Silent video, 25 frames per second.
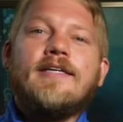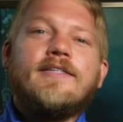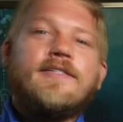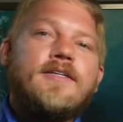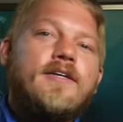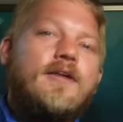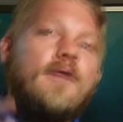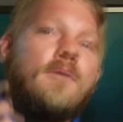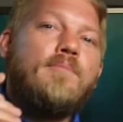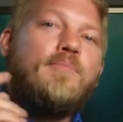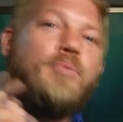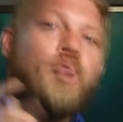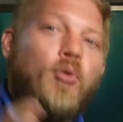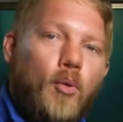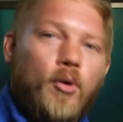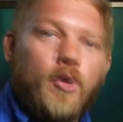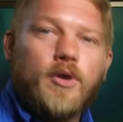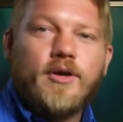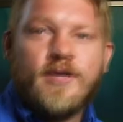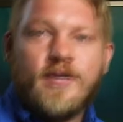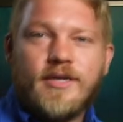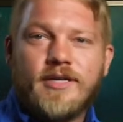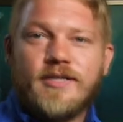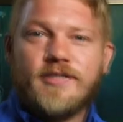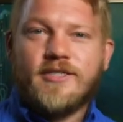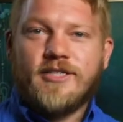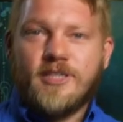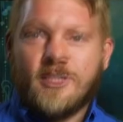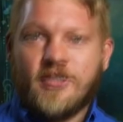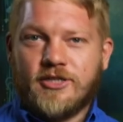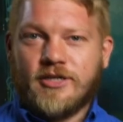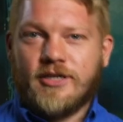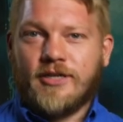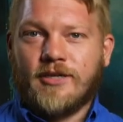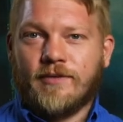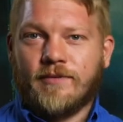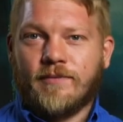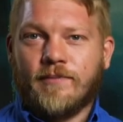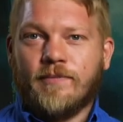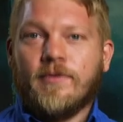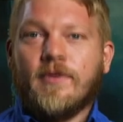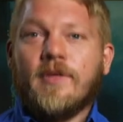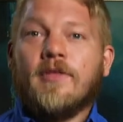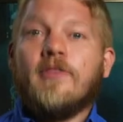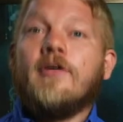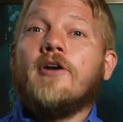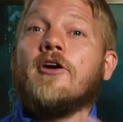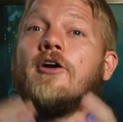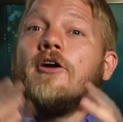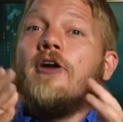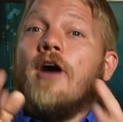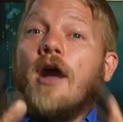is an important decision. There are